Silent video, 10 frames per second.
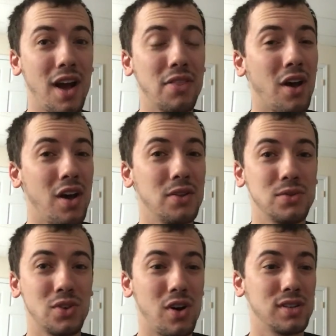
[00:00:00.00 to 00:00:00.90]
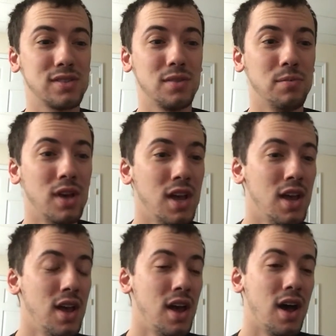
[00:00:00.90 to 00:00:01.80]
I thought it was awesome.
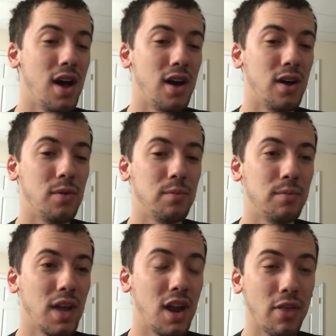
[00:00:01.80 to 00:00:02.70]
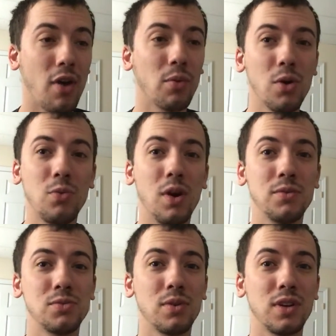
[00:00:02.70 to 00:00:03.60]
And I thought Rogue
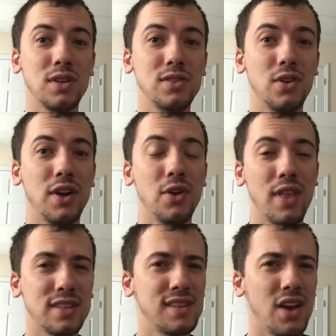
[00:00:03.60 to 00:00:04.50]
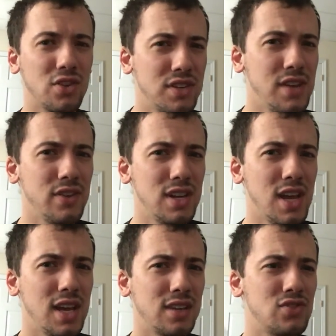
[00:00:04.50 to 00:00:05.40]
One was really good, too. I know that's out on
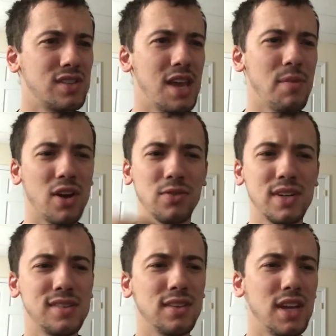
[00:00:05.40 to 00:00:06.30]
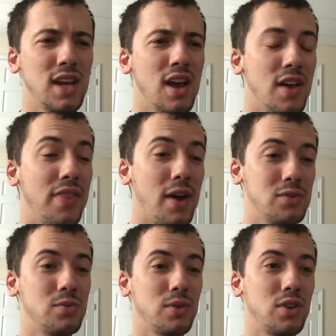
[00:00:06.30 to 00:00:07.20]
DVD. Just came out recently.
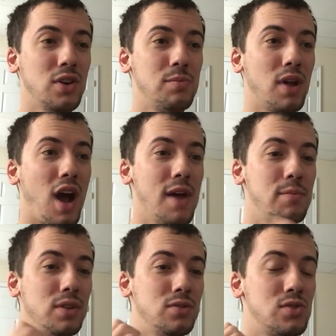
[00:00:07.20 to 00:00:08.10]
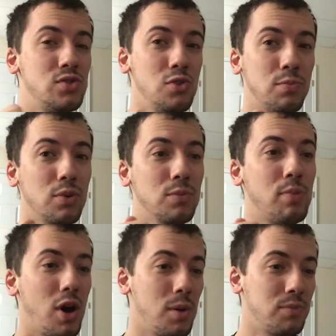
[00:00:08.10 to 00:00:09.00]
That was really good. But I've been super
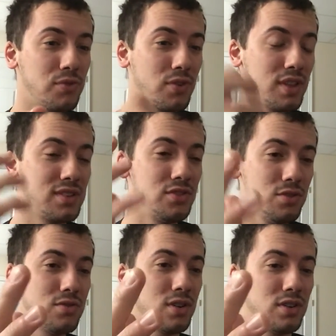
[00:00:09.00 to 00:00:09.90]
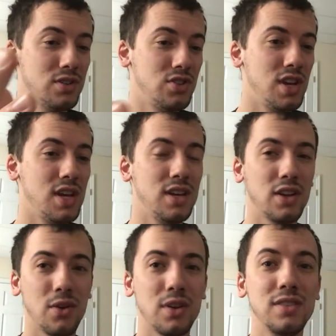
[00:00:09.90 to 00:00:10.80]
pumped for this new trilogy,
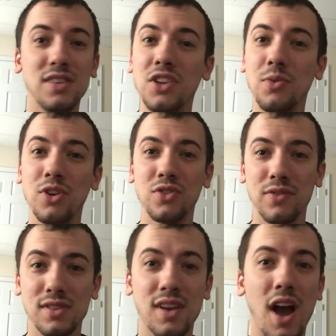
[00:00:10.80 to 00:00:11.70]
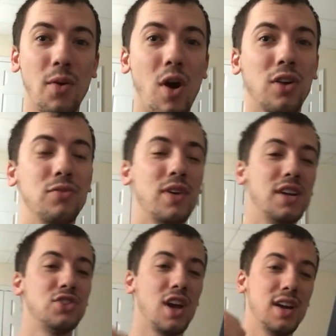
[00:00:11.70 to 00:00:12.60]
you know, continuation of the Skywalker
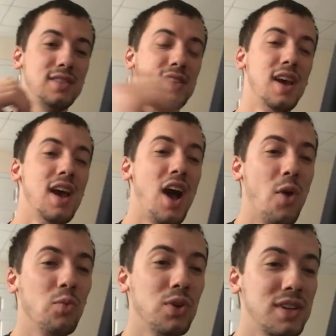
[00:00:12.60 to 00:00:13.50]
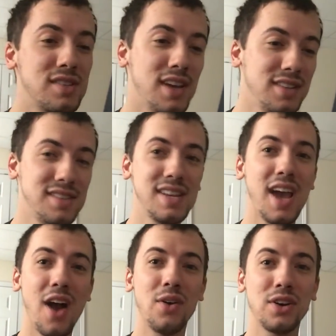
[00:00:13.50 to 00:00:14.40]
franchise. I'm really excited to
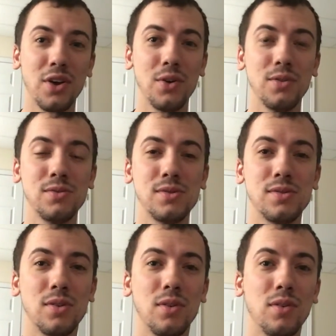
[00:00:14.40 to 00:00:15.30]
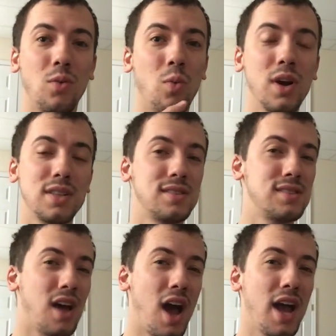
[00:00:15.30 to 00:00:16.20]
see how it goes, what
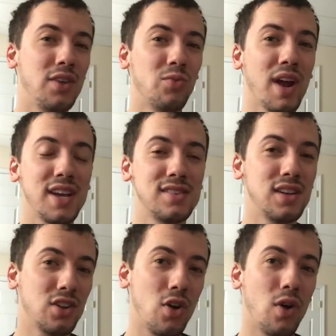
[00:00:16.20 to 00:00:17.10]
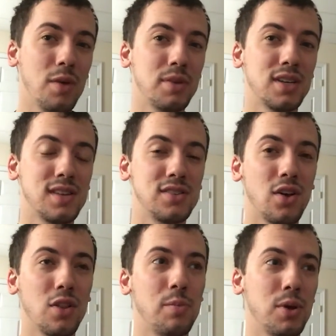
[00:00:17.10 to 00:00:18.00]
side Rey's gonna go on, because I
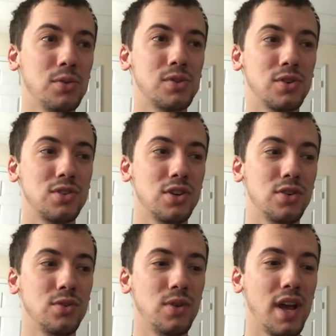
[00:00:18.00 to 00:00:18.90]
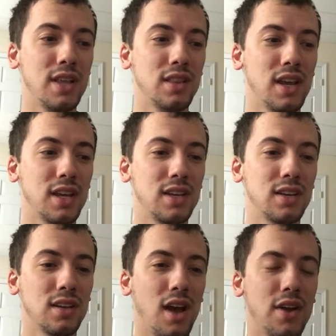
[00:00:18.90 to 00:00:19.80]
saw the poster too, and
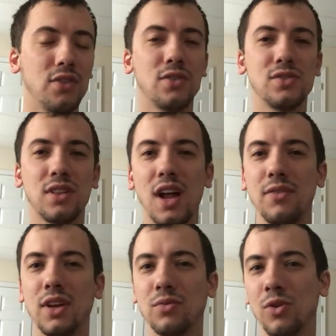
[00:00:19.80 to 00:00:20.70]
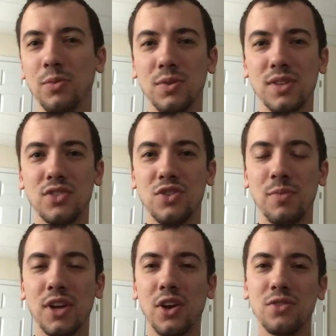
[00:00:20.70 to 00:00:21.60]
like, I don't know, there's a lot of like rumors that
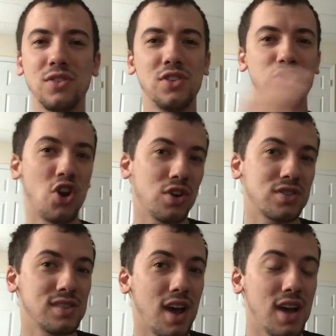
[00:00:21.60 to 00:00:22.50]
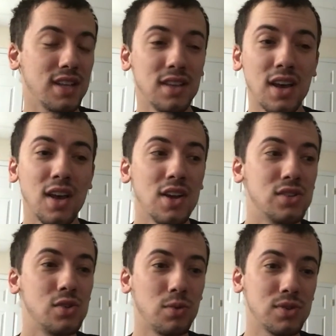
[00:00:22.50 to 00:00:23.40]
she might go to the dark side,
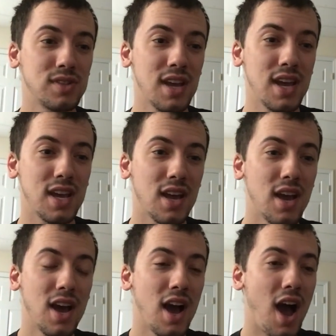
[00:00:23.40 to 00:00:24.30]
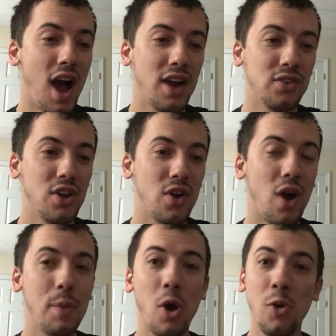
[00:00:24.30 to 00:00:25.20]
so we'll see. I don't
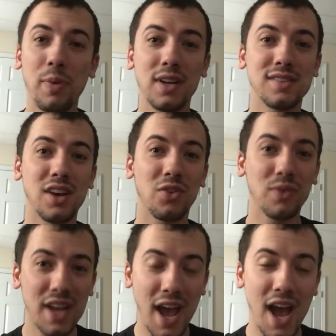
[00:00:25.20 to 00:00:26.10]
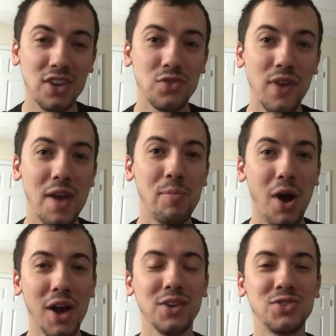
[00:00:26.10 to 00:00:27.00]
know, I'm hoping it's not a rehash of
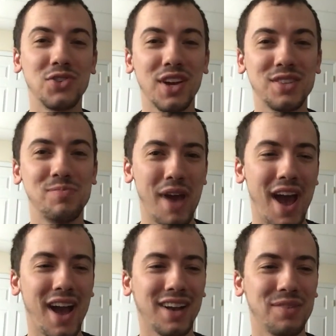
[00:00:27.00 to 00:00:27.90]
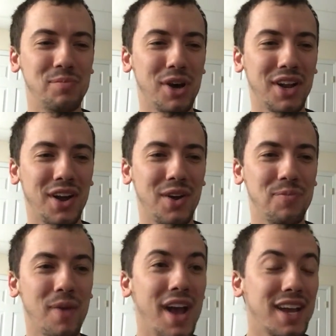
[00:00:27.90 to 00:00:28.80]
Empire Strikes Back, but
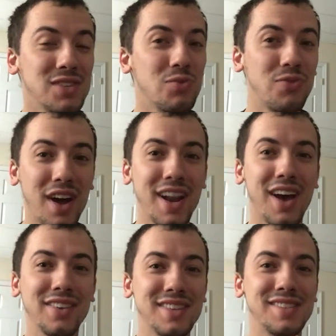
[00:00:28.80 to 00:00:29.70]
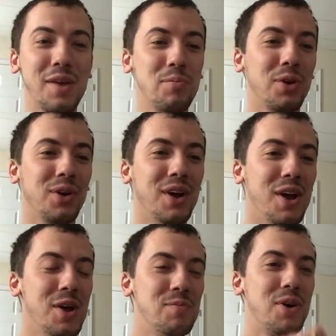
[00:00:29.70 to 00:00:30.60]
I guess we'll find out in December.
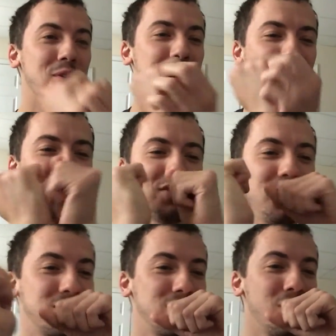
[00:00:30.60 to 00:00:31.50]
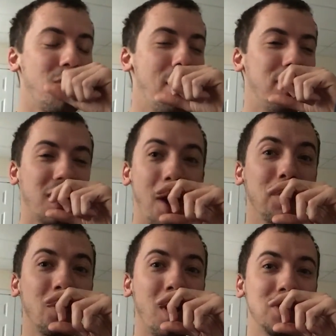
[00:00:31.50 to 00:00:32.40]
But oh my gosh, that looks so epic.
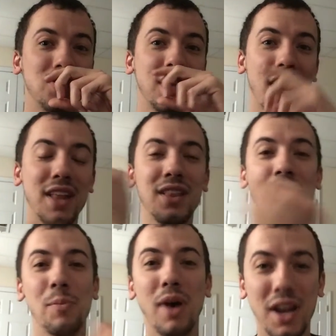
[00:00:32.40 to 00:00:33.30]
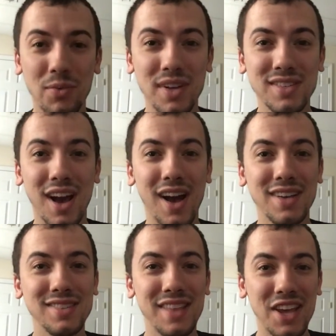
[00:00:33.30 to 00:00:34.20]
I'm gonna watch it again. But anyways,
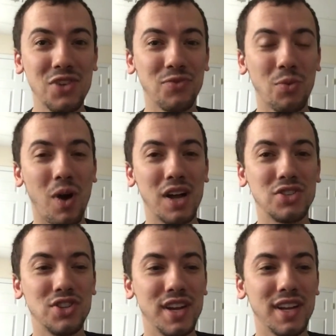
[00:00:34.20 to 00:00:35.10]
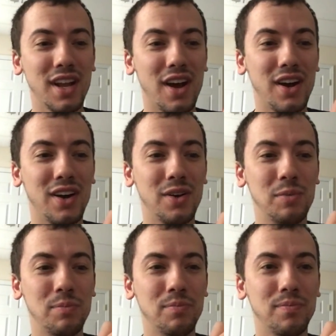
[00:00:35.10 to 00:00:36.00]
guys, thank you for watching.
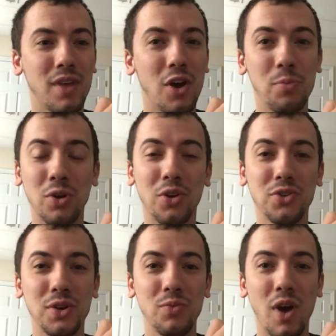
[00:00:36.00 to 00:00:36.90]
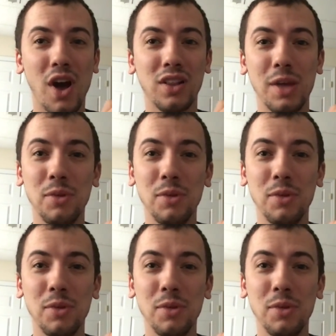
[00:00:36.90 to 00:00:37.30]
Hope you're all doing well.